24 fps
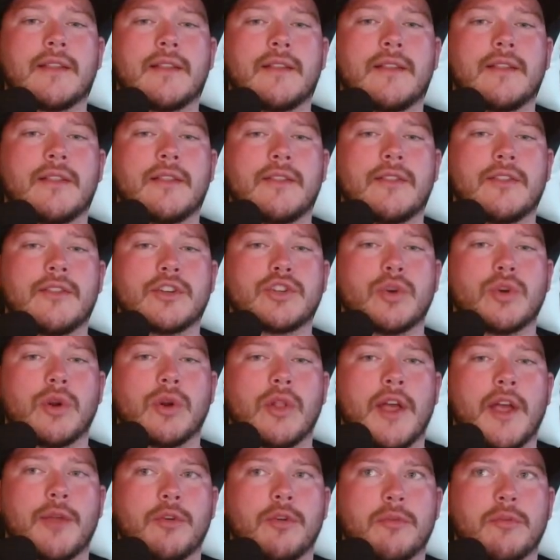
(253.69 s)
the
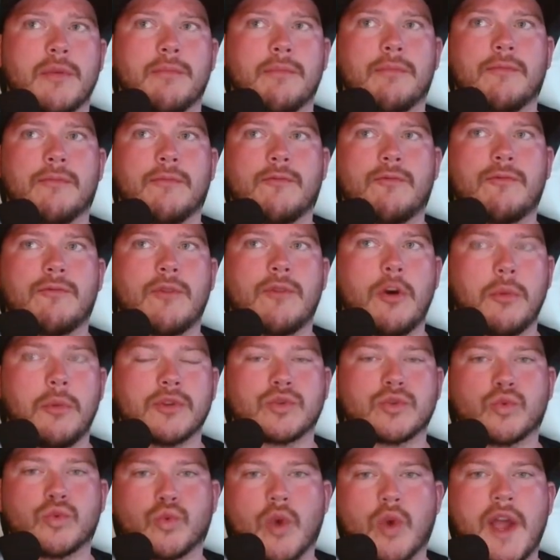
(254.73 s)
shoreline would have been almost
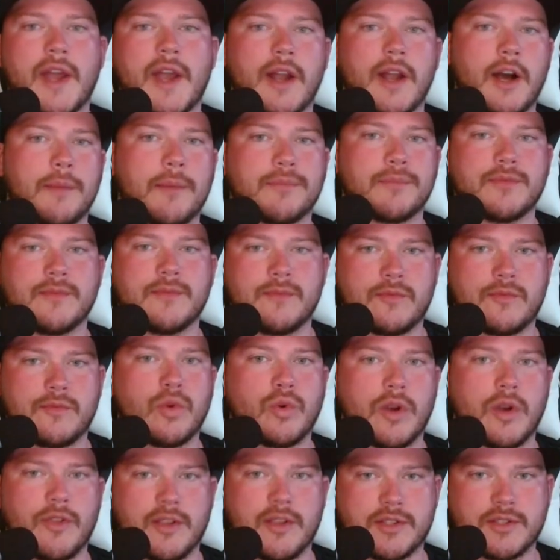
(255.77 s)
right up to
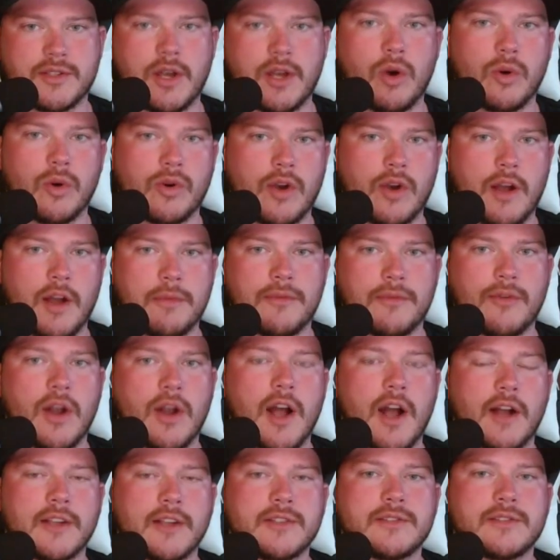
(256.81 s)
where this outcrop of
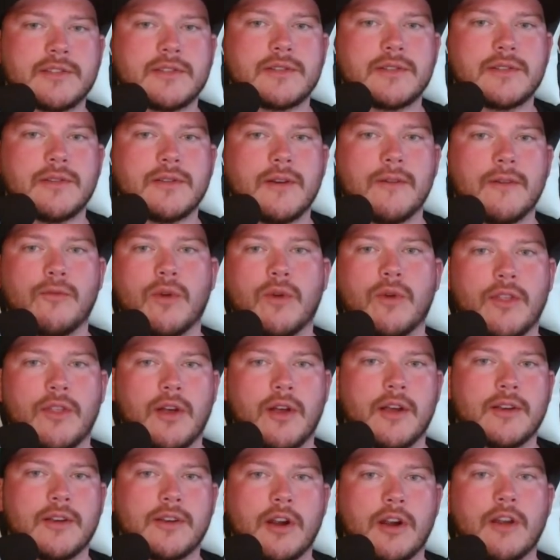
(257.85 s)
rocks of where
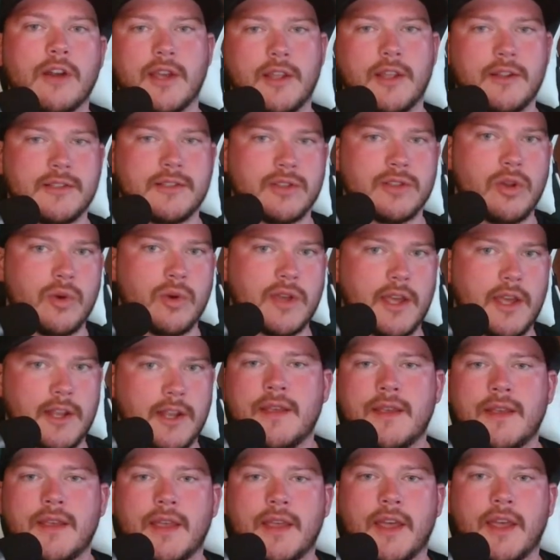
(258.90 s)
the carving is located.
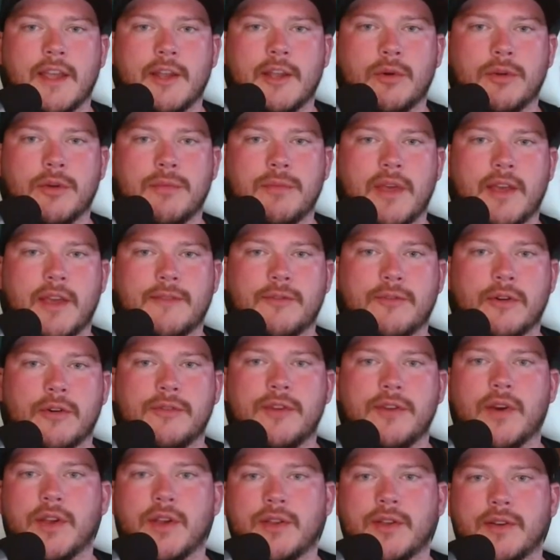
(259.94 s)
And it would make for a
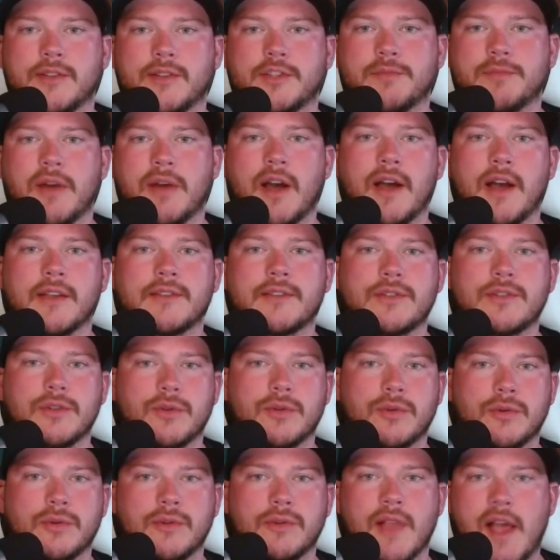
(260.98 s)
very good spot
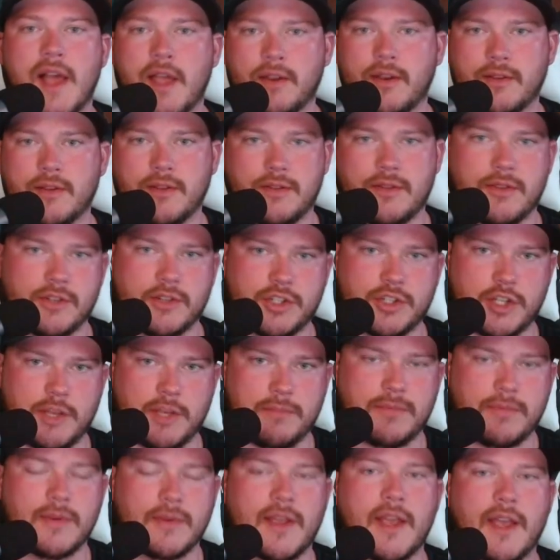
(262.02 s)
to land the
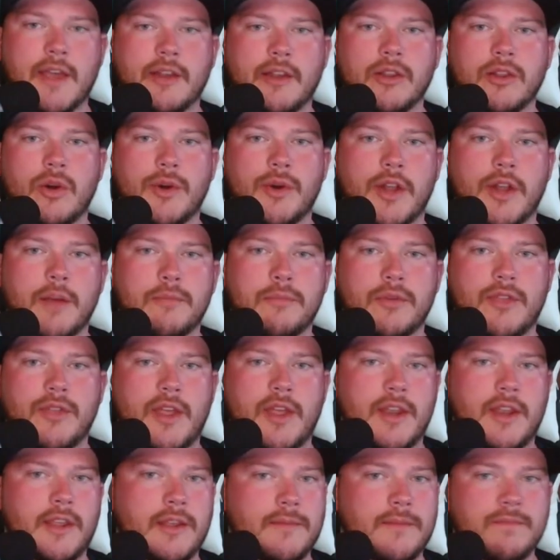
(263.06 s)
ship and load up with
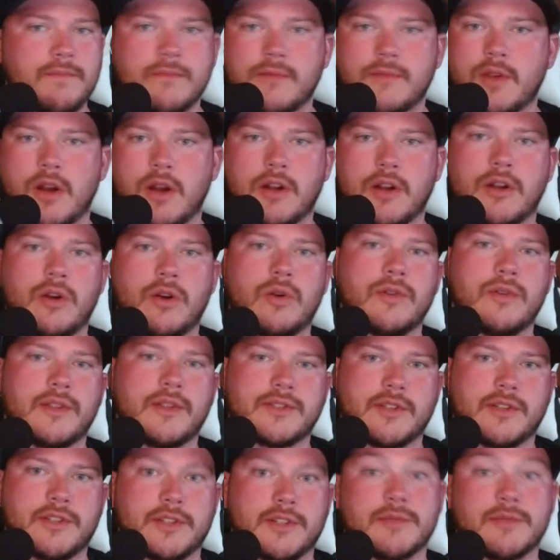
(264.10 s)
any cargo, such as